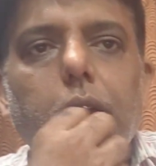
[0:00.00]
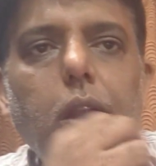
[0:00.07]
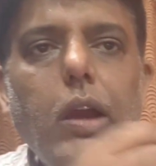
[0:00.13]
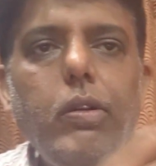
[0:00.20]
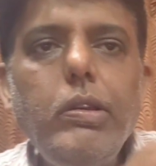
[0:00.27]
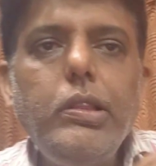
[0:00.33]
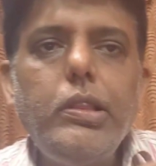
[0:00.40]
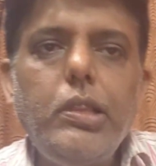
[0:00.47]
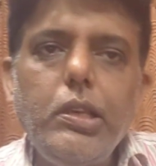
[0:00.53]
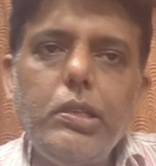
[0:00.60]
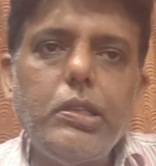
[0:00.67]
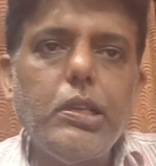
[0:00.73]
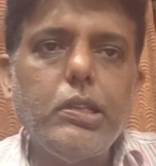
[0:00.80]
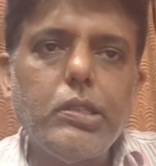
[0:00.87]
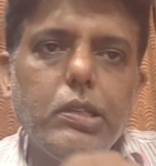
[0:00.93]
Now in
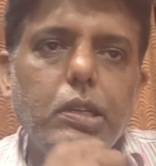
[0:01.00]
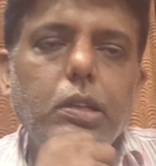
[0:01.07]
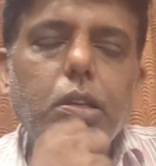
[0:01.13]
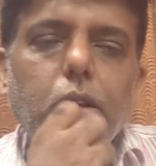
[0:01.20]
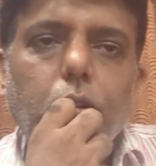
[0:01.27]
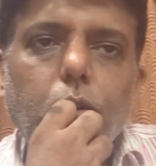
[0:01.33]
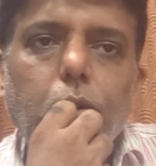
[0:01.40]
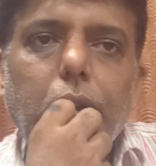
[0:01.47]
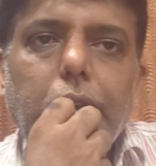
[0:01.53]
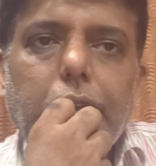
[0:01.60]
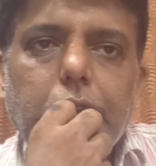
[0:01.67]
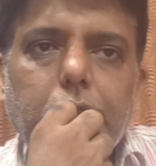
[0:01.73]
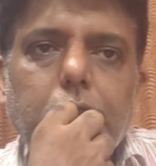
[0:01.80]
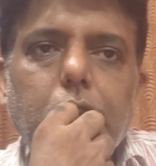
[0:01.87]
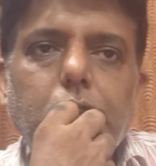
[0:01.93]
this session, we
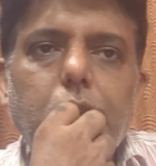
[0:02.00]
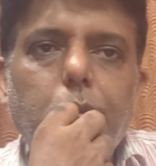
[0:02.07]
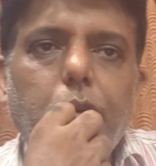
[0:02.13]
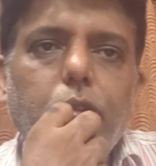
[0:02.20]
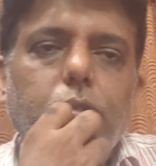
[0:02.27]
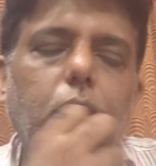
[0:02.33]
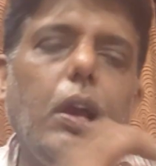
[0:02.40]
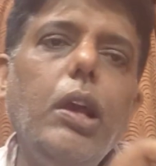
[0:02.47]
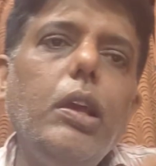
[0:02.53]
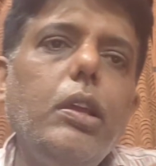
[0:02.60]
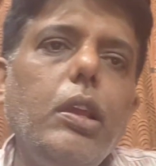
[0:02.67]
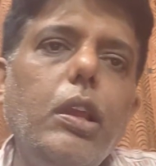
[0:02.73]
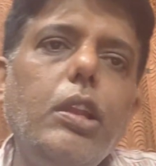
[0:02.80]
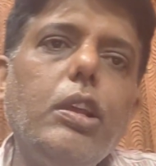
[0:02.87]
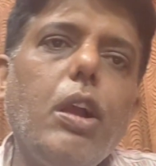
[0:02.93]
will discuss about the
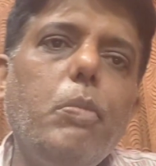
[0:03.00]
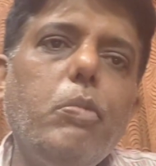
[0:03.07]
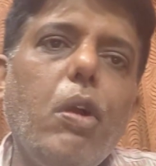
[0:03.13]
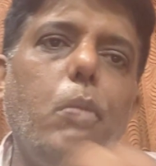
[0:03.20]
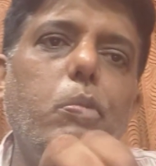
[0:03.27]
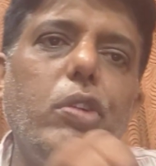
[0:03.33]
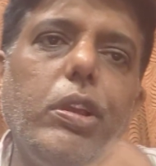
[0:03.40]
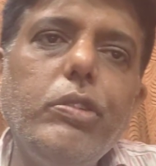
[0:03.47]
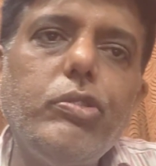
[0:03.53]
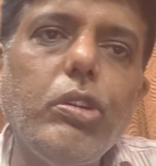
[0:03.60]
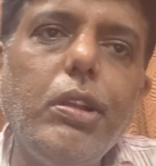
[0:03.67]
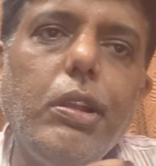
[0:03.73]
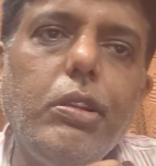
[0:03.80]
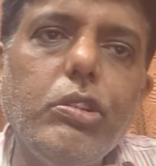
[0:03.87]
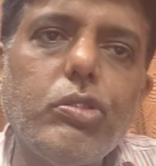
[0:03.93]
income
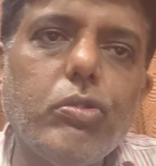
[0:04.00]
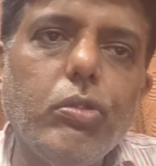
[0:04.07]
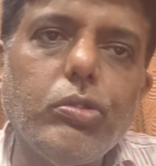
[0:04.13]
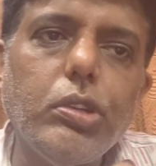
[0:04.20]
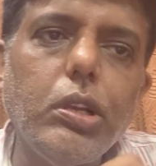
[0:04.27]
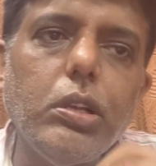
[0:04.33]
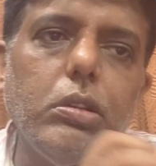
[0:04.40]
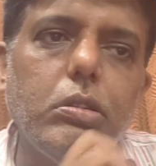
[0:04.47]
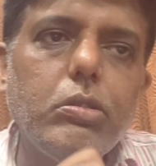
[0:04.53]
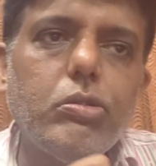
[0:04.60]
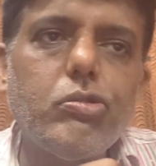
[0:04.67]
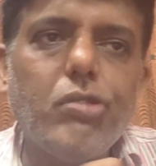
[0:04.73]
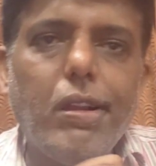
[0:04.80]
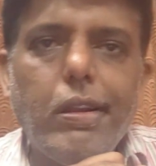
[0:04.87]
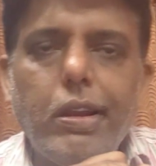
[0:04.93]
computation and disclosure
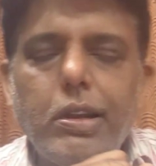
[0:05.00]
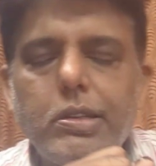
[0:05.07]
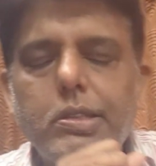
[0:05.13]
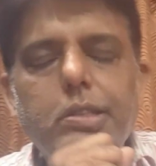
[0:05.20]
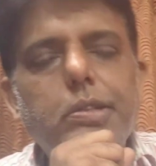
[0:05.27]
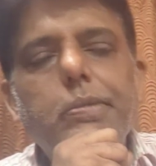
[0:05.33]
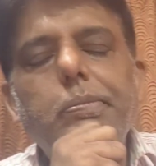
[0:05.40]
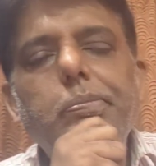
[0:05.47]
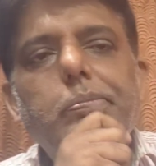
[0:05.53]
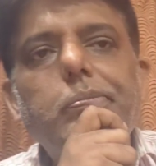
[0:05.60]
standards.